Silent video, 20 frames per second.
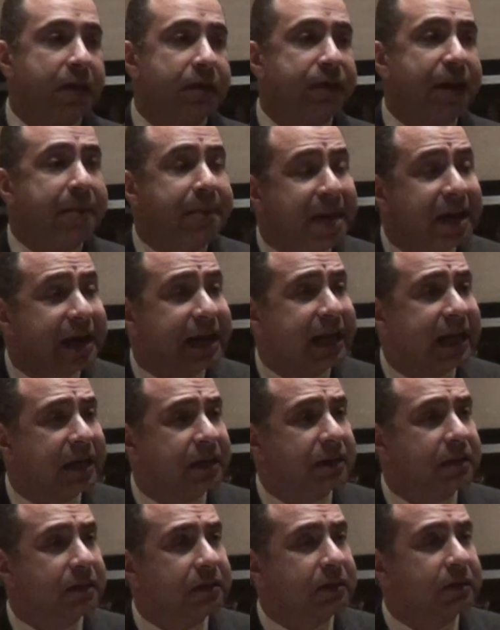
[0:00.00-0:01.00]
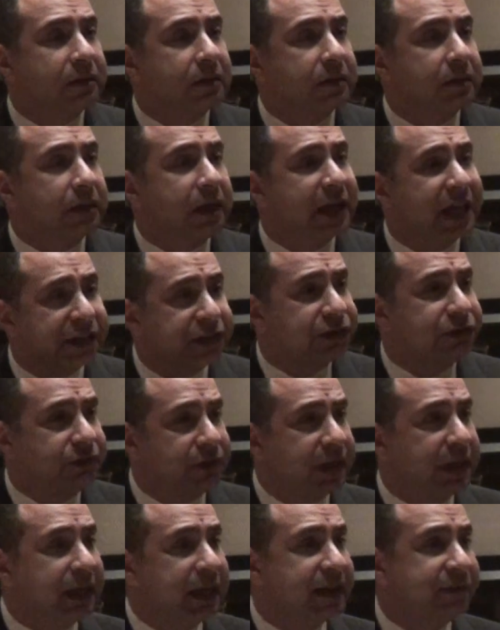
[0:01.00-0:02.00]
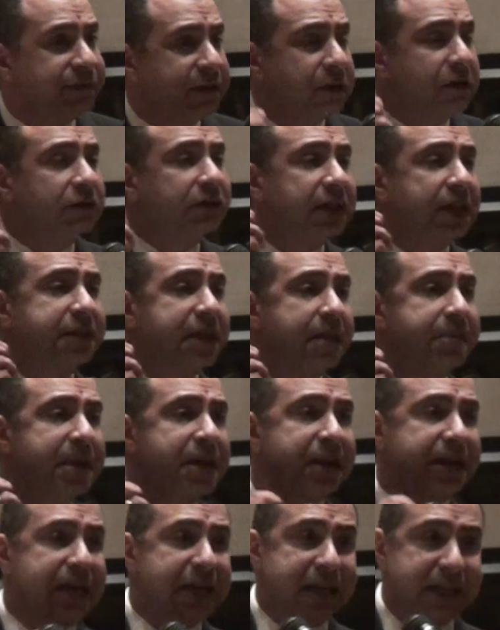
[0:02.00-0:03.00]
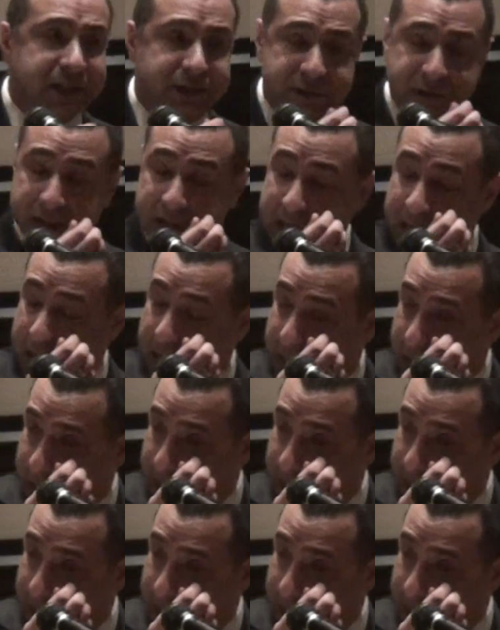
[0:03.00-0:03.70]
The American history, if you looked at the American history,